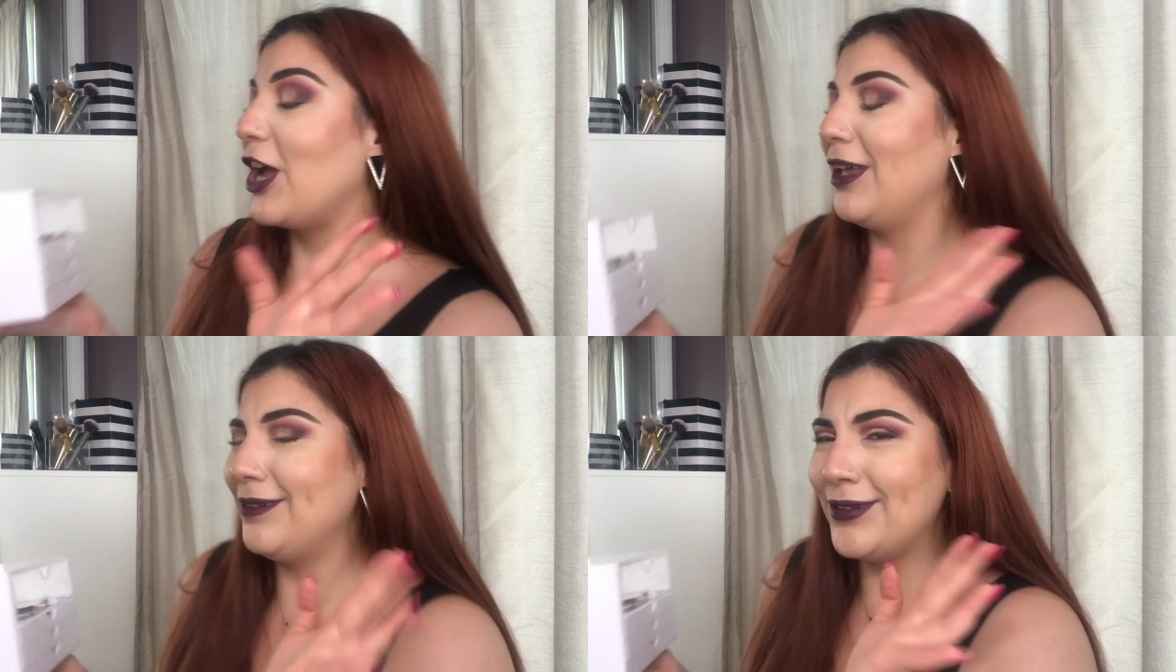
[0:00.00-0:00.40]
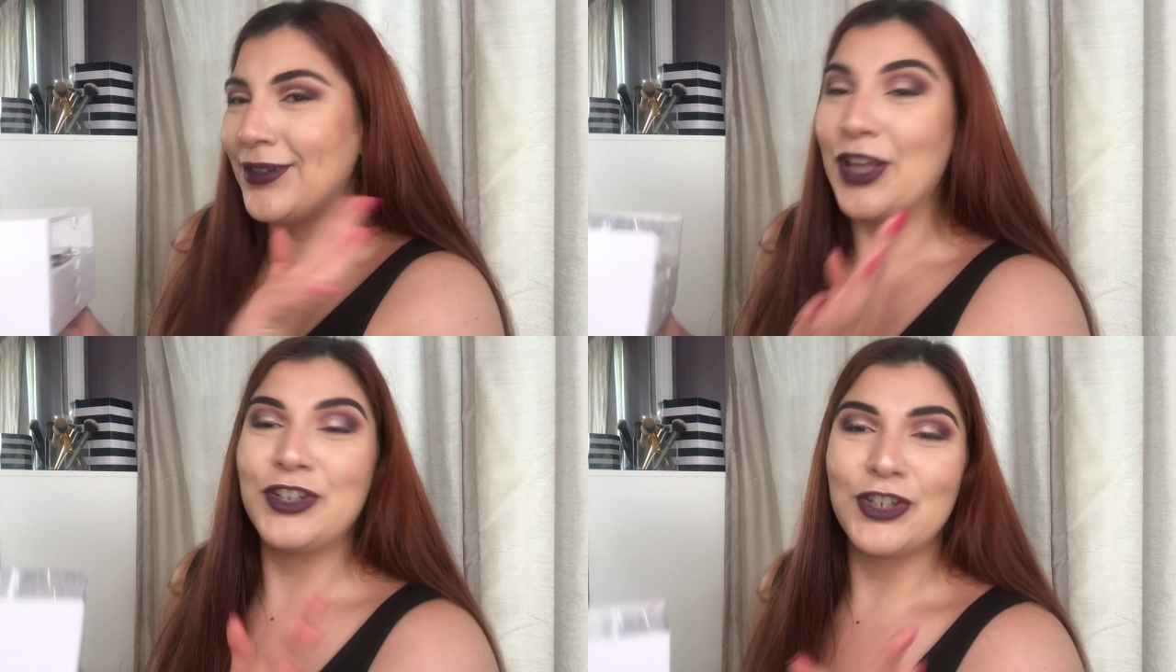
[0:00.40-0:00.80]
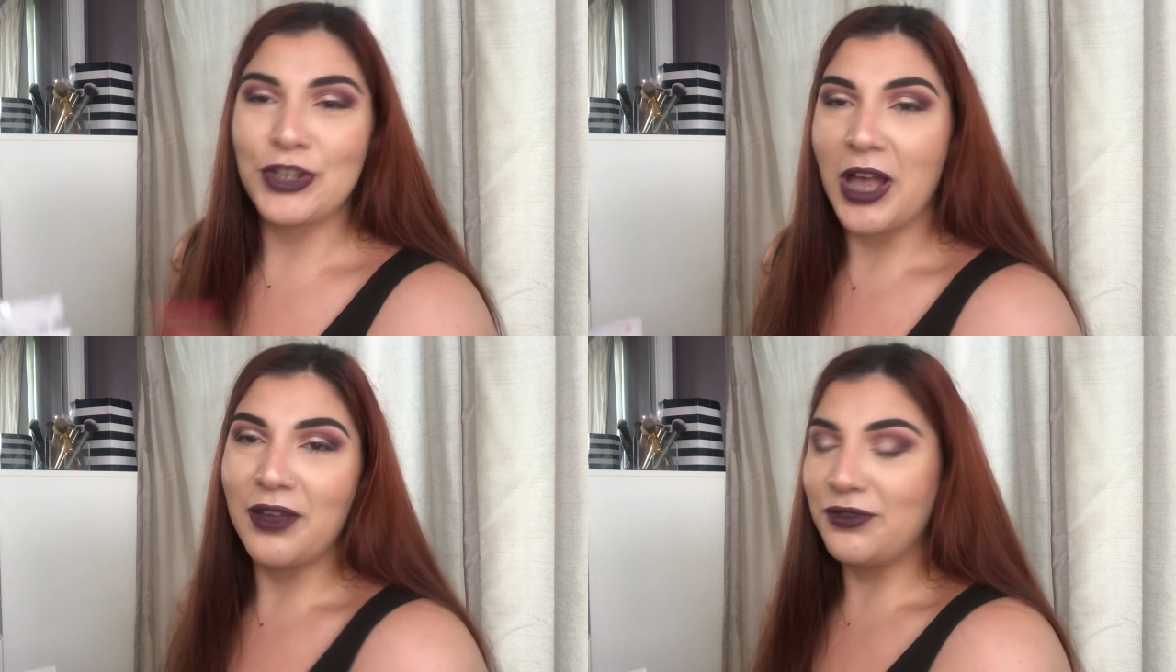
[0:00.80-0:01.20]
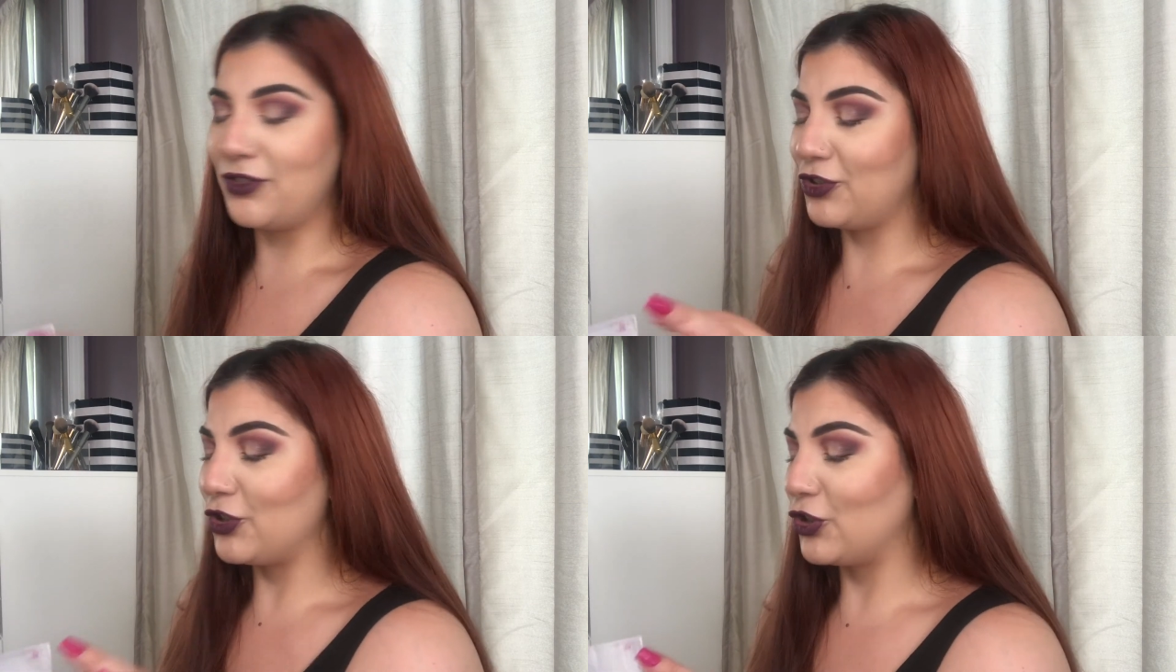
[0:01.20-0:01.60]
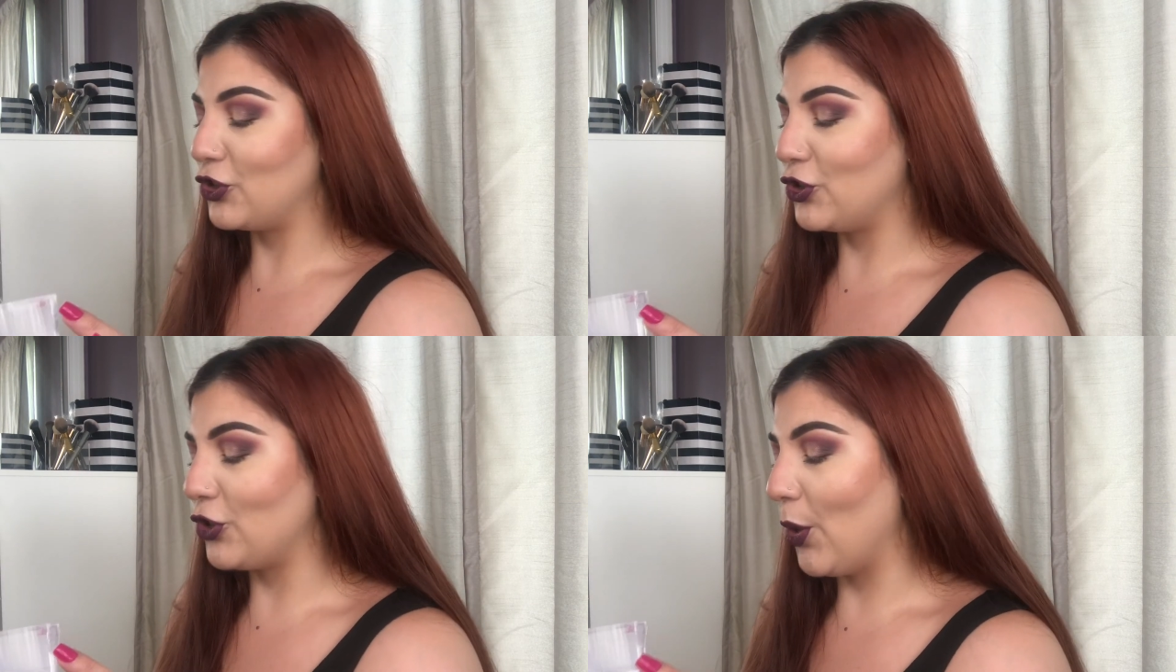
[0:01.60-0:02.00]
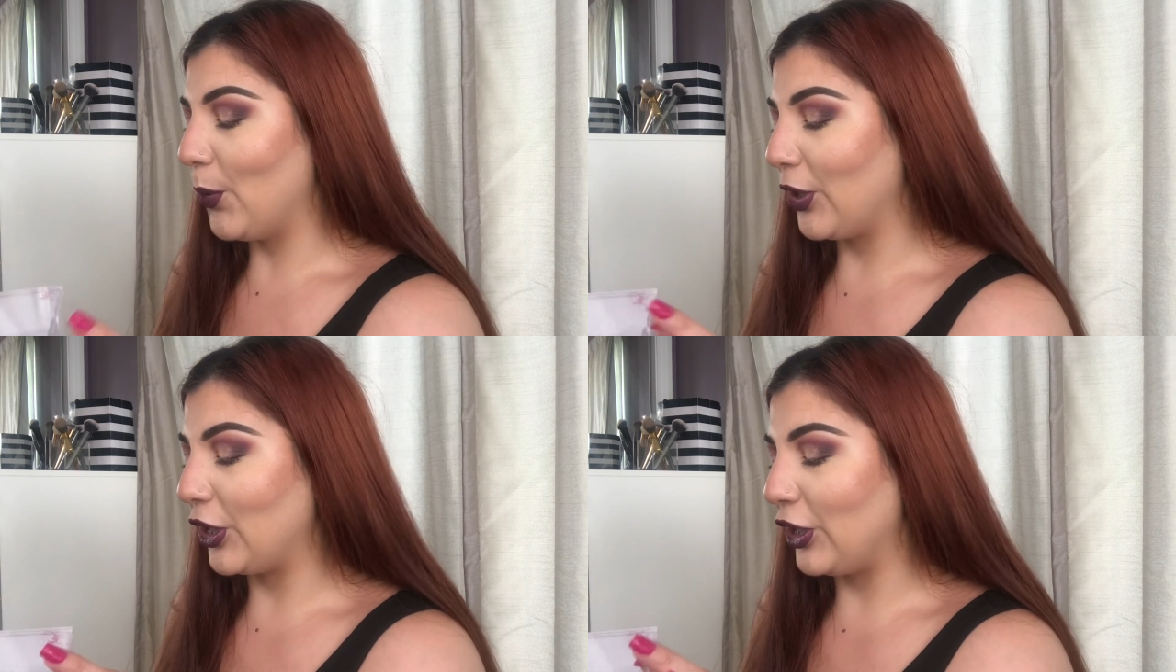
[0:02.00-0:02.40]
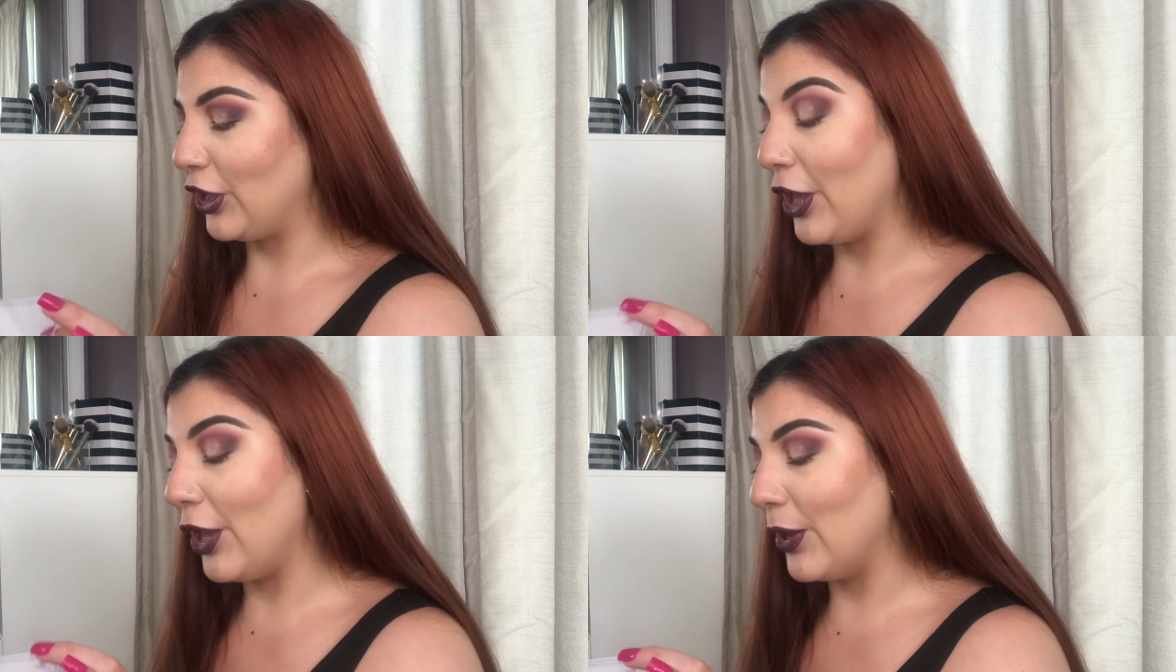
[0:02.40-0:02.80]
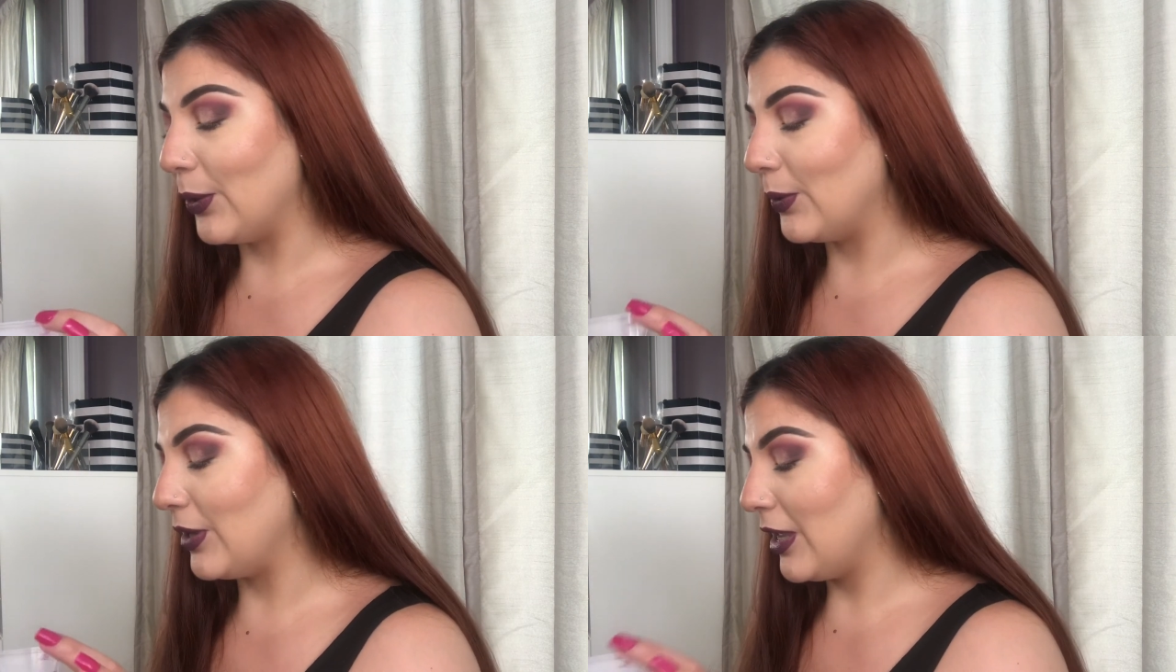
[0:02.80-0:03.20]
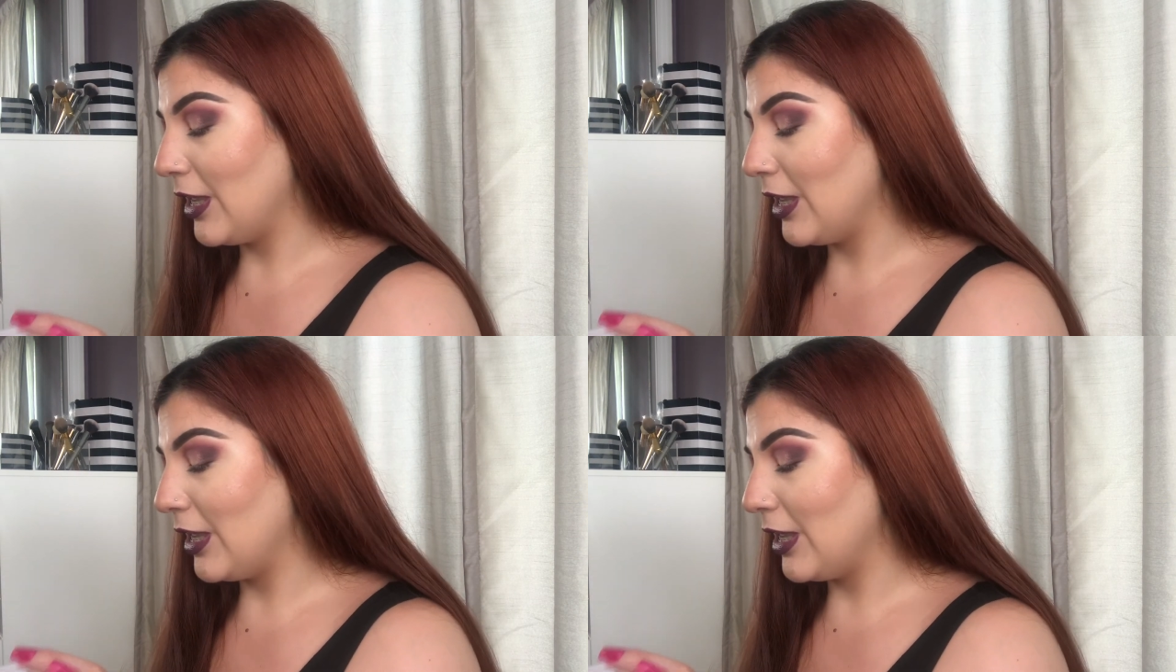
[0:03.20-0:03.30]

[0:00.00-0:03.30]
Ah, it's just, I'm so, so cute.